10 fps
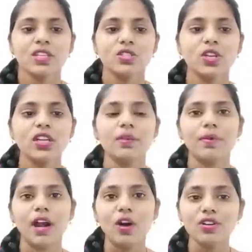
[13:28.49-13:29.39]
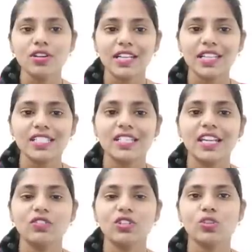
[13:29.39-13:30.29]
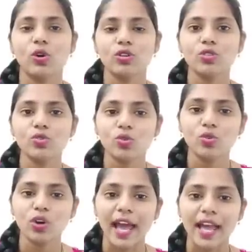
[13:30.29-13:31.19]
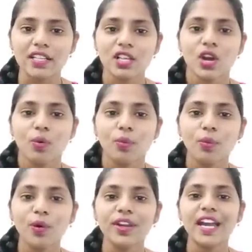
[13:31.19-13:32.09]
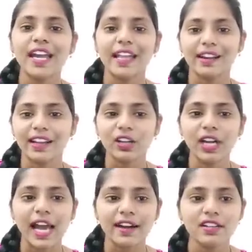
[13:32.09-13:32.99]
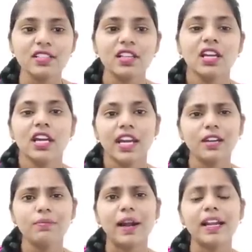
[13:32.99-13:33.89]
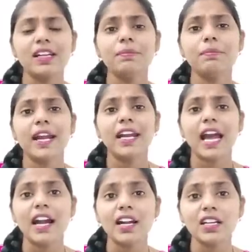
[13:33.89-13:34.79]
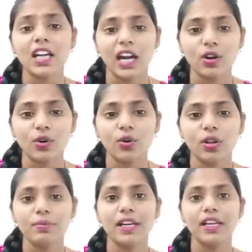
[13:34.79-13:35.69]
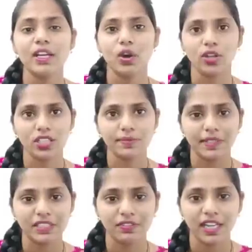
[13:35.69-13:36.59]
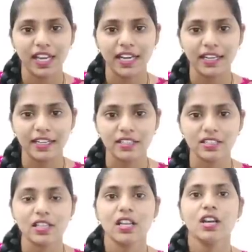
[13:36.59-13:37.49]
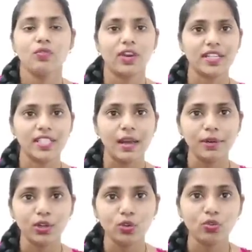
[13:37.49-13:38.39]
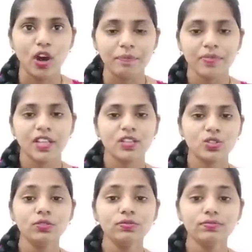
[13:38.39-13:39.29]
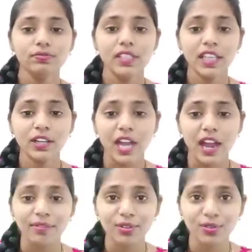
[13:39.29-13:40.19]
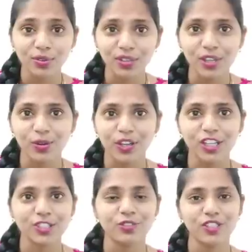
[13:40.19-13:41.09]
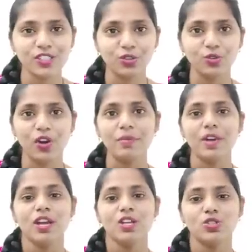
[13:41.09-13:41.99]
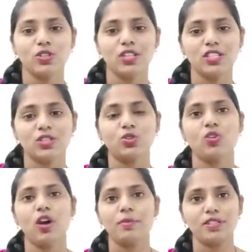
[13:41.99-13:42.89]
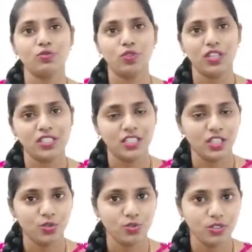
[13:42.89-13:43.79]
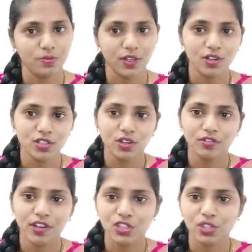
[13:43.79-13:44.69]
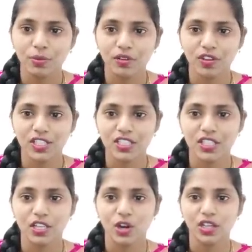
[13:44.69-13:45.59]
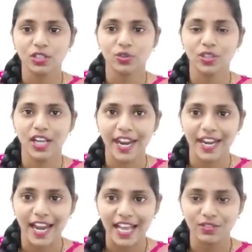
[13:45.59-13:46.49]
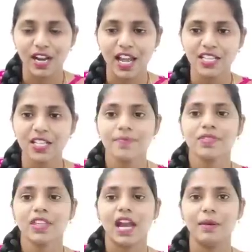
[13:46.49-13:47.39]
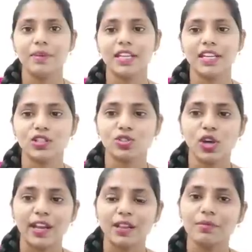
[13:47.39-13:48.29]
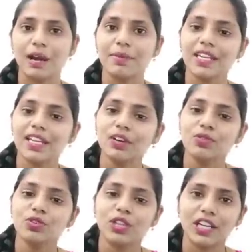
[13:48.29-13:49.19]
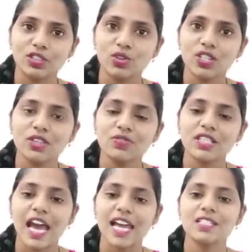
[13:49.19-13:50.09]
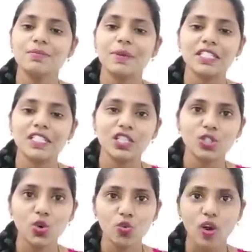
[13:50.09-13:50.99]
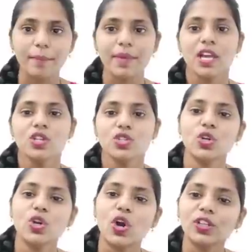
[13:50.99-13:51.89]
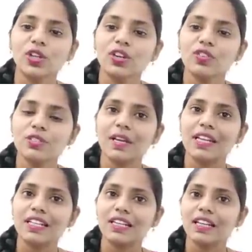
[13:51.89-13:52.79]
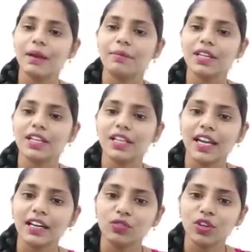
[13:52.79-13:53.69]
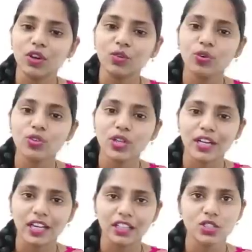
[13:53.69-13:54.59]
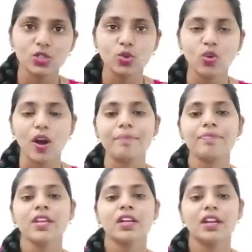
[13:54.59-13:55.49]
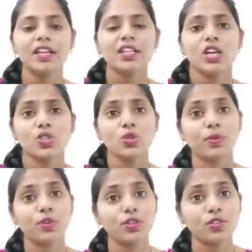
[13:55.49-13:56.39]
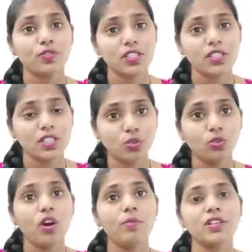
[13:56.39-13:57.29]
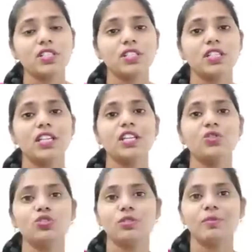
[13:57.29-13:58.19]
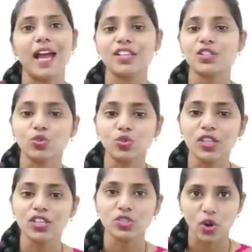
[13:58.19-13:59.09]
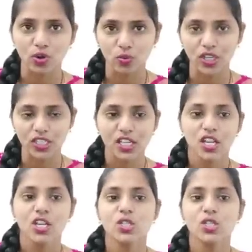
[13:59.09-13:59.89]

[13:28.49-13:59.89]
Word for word: So here brown tree snake which is also known as Boiga irregularis it multiplied uncontrollably on the specific islands. For example, Guam. So here you have to know the location of this Guam. So this Guam is, is in the news because of issue between this uh, North Korea and as well as America. So America that is USA which has a base in this Guam. So North Korea which made threatened America that we are going to attack this Guam. Right. So because of this this Guam which is seen in news from last two years onwards.